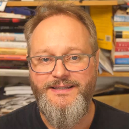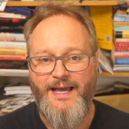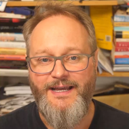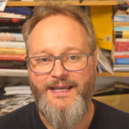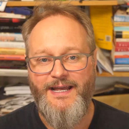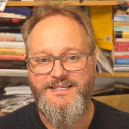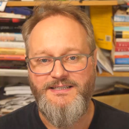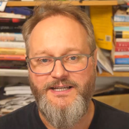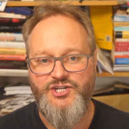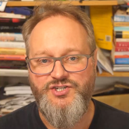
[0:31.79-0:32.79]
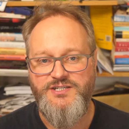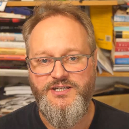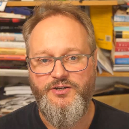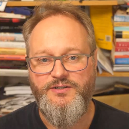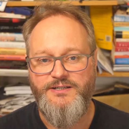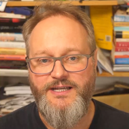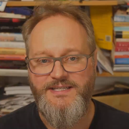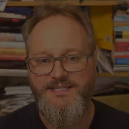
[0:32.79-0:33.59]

that cancellation token is